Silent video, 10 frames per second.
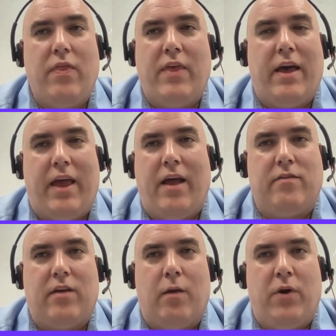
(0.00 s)
That
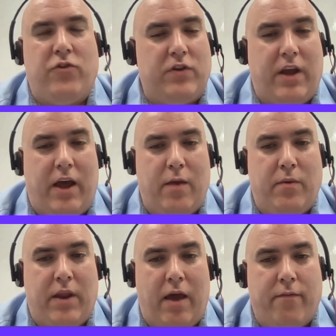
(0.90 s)
adds a bunch of time
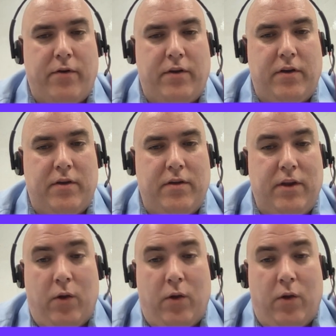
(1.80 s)
and effort to